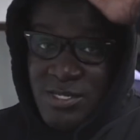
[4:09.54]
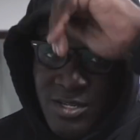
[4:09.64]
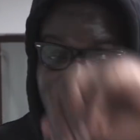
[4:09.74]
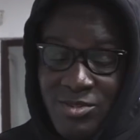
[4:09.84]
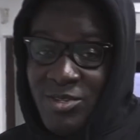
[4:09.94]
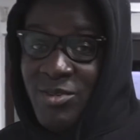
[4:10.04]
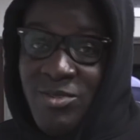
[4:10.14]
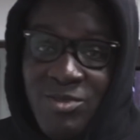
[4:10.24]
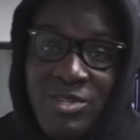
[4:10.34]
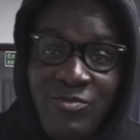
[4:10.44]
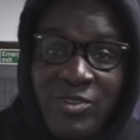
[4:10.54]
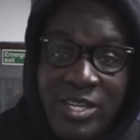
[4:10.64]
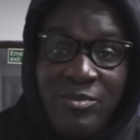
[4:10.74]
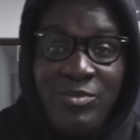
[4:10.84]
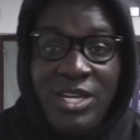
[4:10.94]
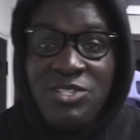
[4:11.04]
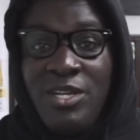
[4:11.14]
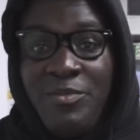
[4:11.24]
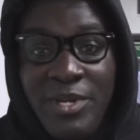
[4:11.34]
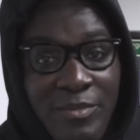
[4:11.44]
Yo, so it's all gone fucking pear
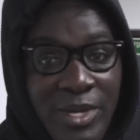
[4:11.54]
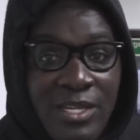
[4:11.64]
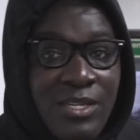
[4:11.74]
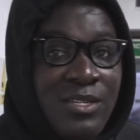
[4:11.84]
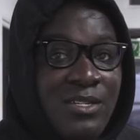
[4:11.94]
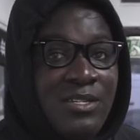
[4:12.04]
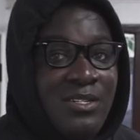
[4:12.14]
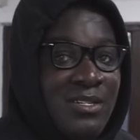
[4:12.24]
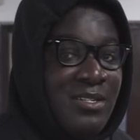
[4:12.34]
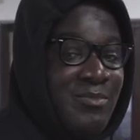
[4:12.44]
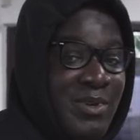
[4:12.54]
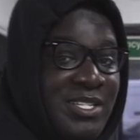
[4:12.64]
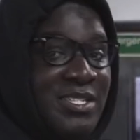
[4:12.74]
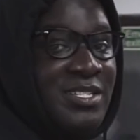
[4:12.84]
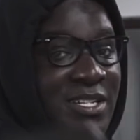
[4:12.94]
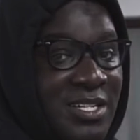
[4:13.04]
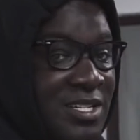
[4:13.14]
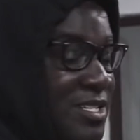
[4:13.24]
shape, ain't it, mate? Basically.